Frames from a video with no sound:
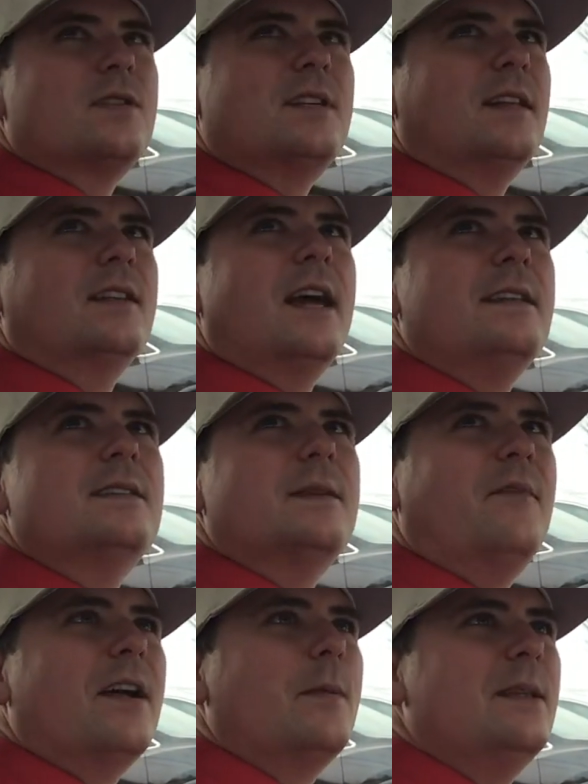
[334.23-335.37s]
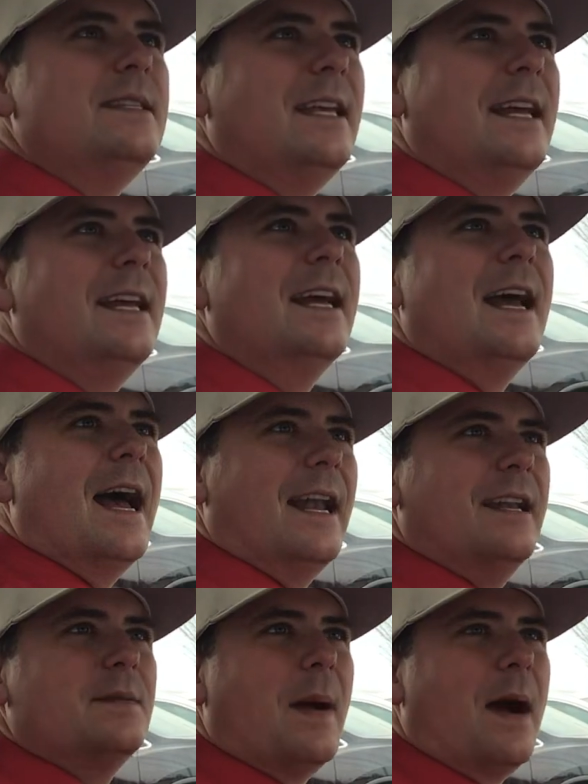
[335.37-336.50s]
sunlight, some vitamin D, and
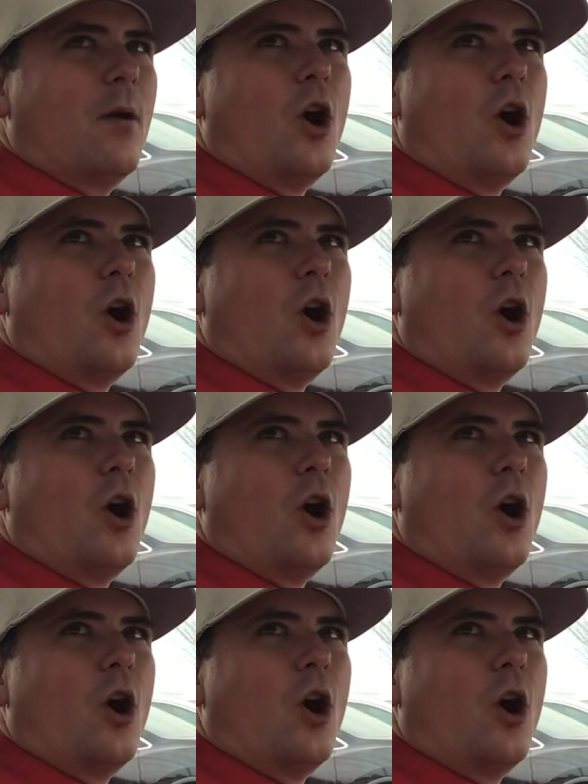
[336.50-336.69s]
it's power